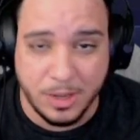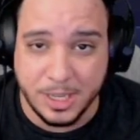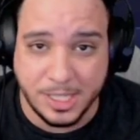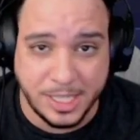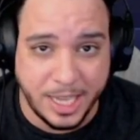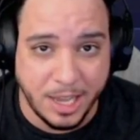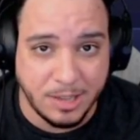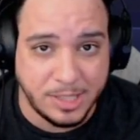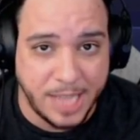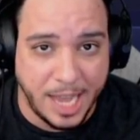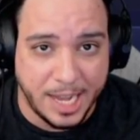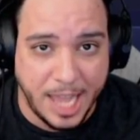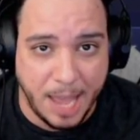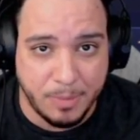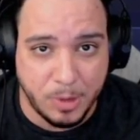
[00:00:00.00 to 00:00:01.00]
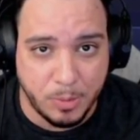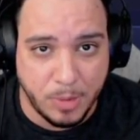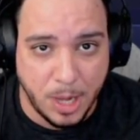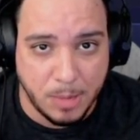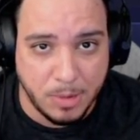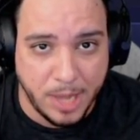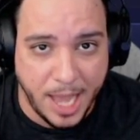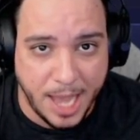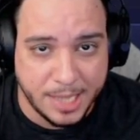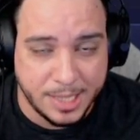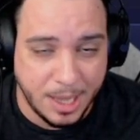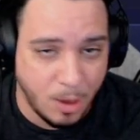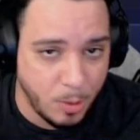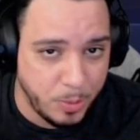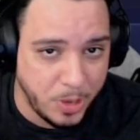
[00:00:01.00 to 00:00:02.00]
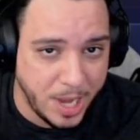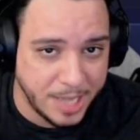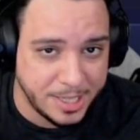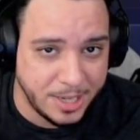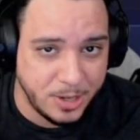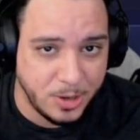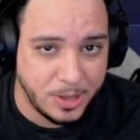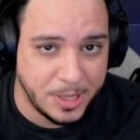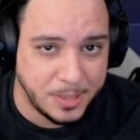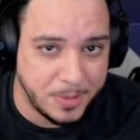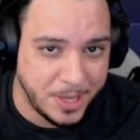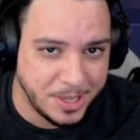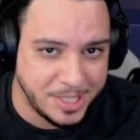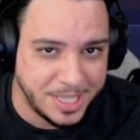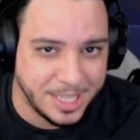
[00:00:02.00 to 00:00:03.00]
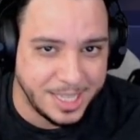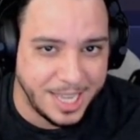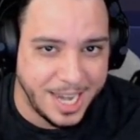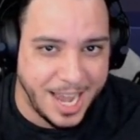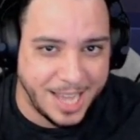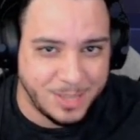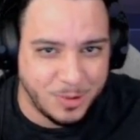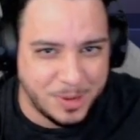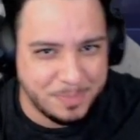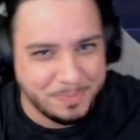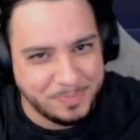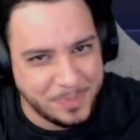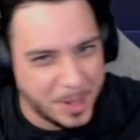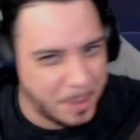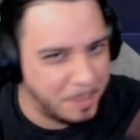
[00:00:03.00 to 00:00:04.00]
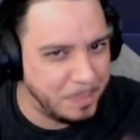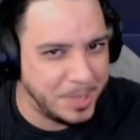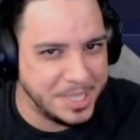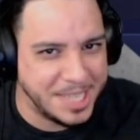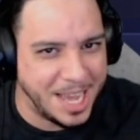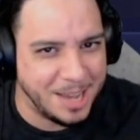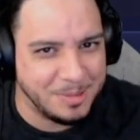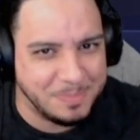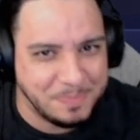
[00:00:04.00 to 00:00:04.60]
skills that Captain Marvel has. Hope you guys enjoyed this video. Till the next one, peace out.